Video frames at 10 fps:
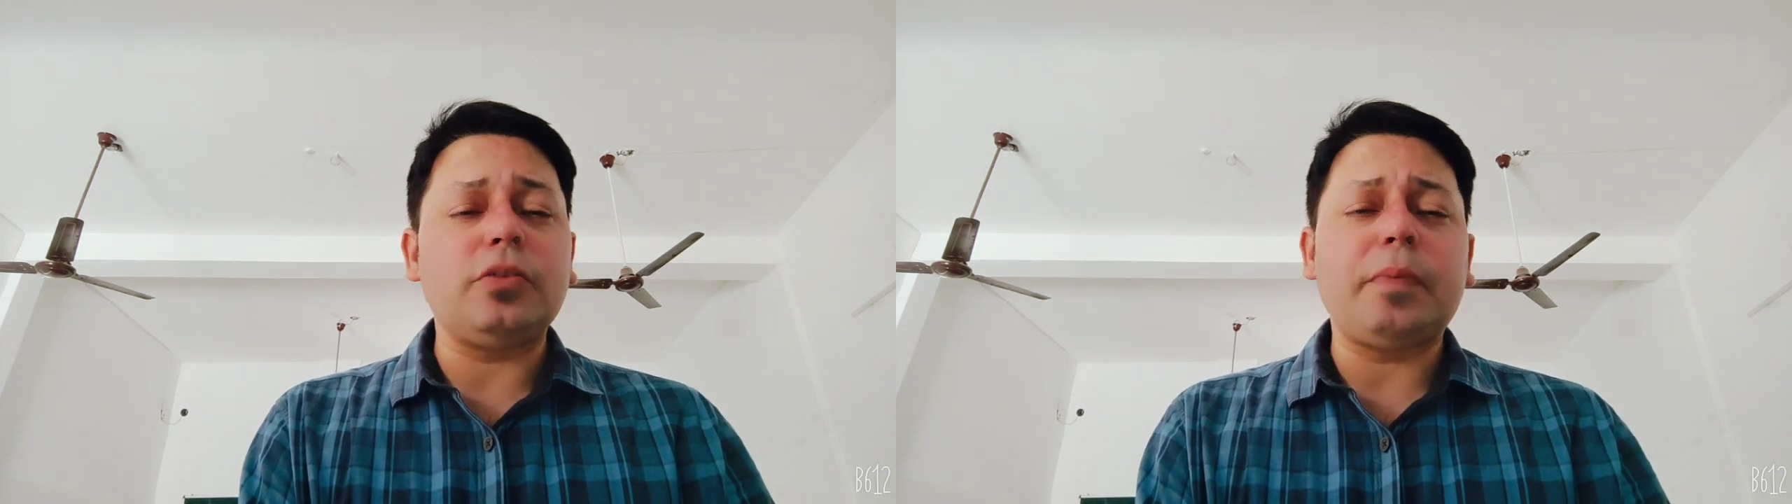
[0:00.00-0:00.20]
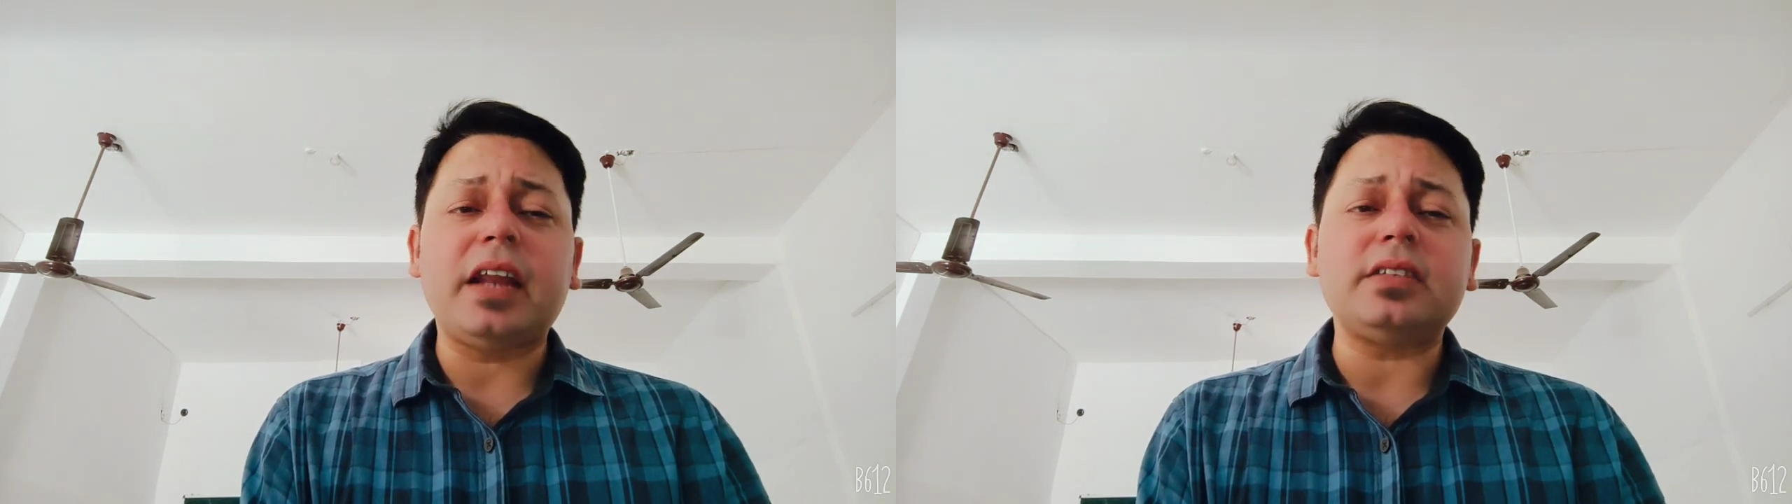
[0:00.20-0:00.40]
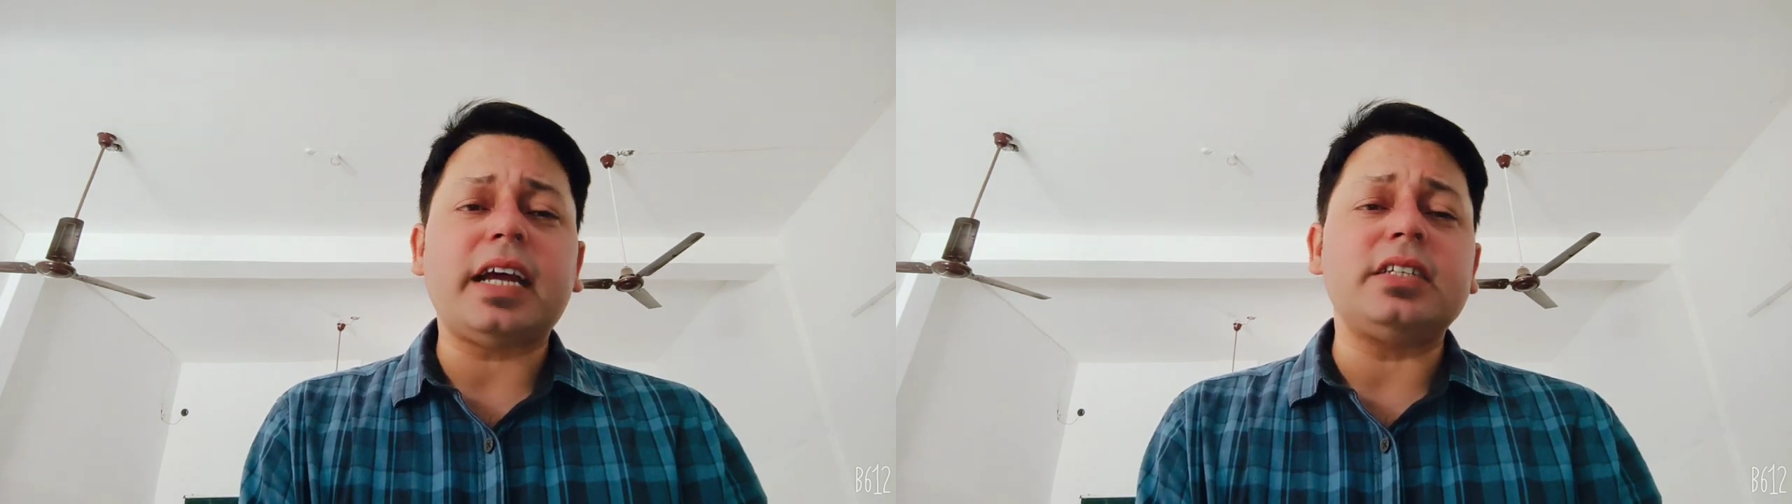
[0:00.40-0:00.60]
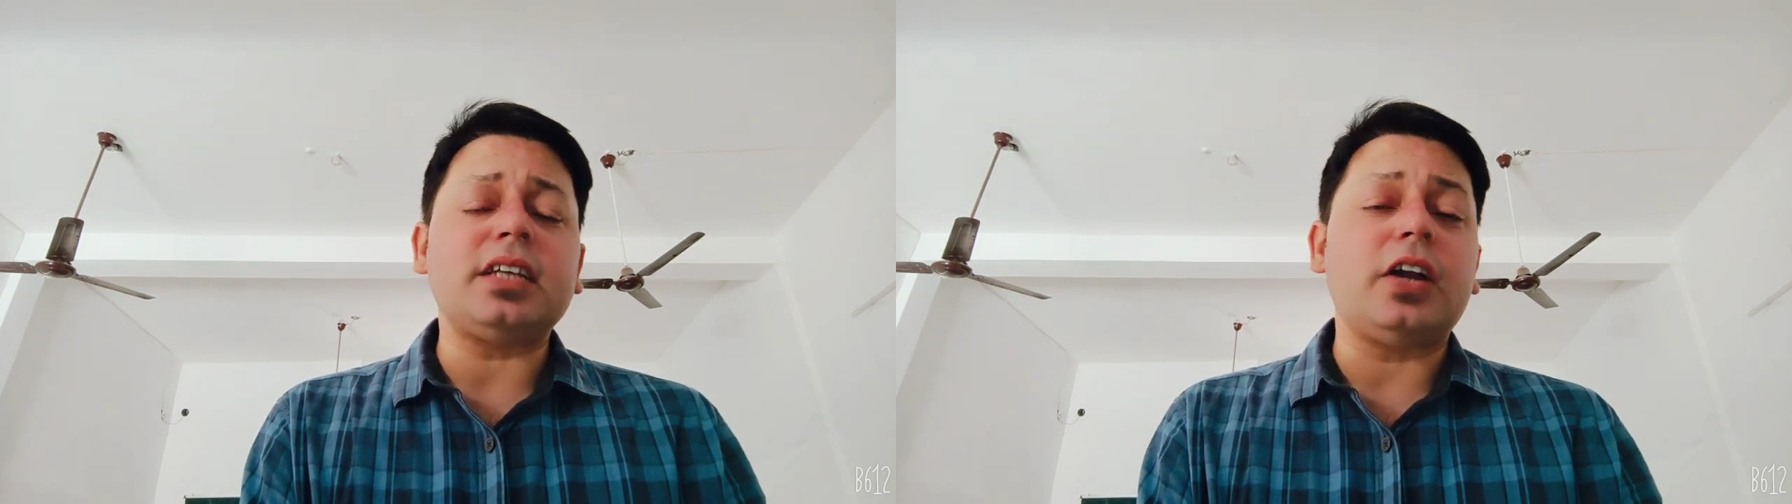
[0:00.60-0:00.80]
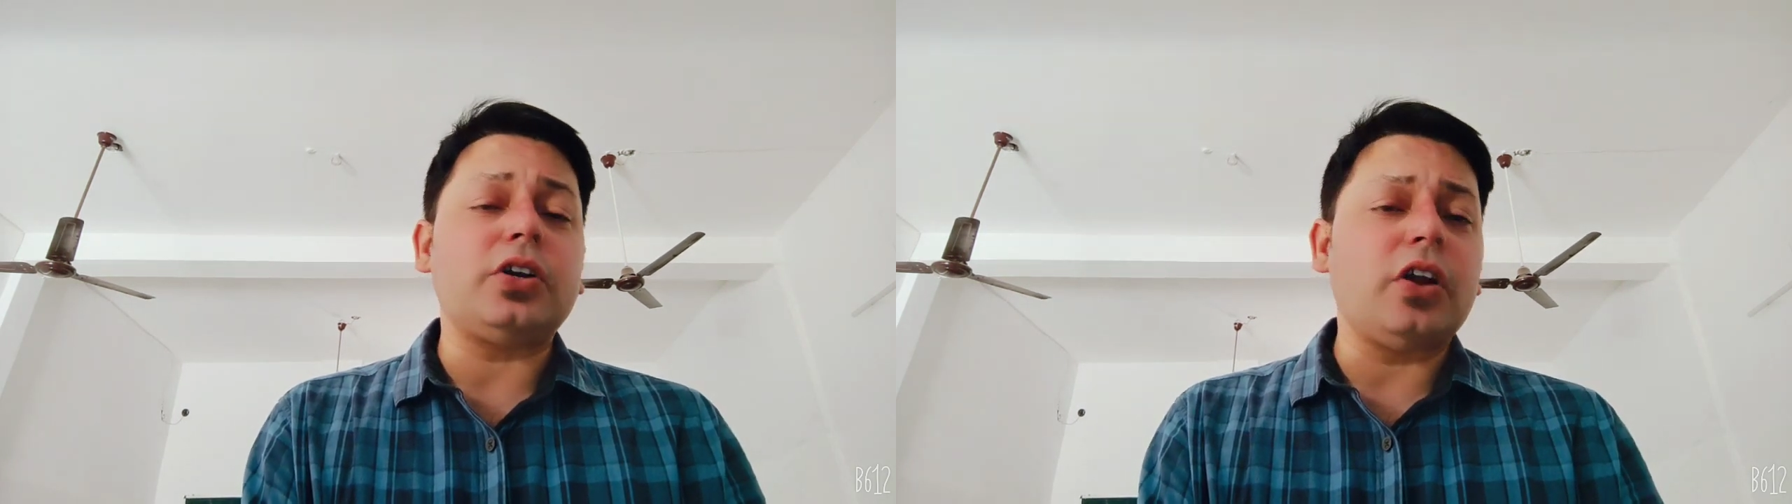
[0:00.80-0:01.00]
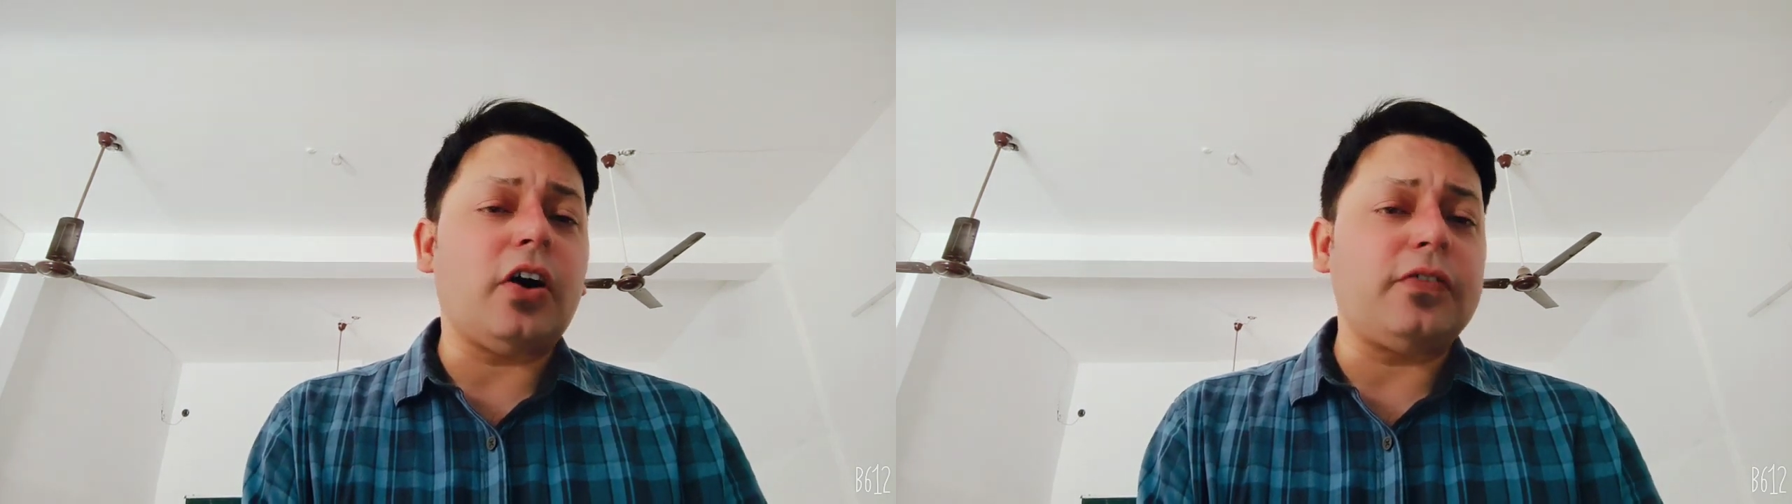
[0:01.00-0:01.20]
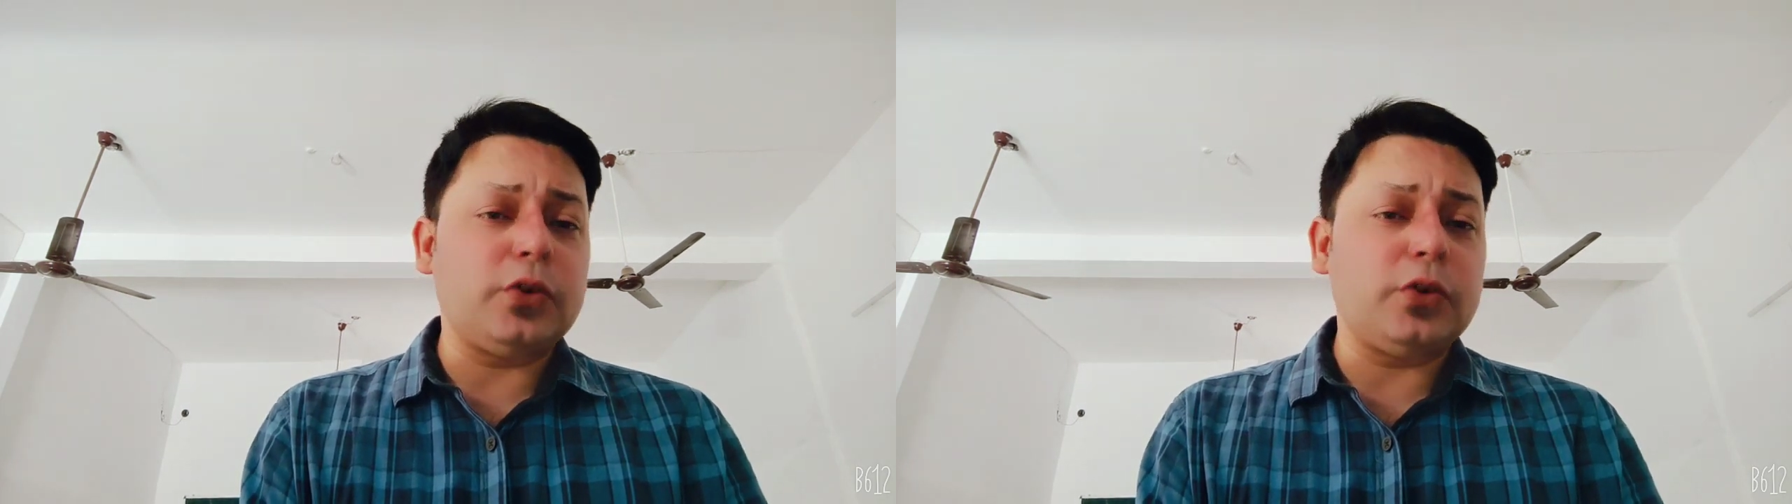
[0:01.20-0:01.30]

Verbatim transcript: So parasites are of